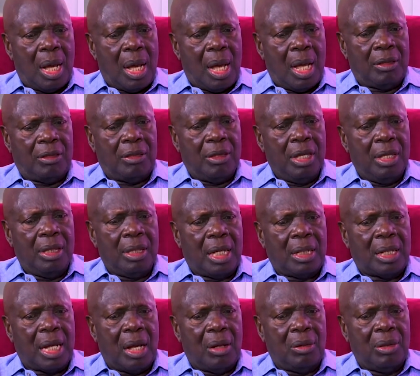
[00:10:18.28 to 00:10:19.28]
I think
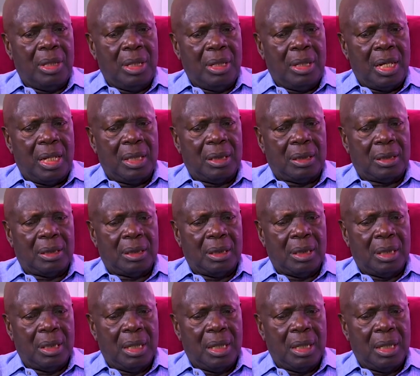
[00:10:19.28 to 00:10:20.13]
that our leaders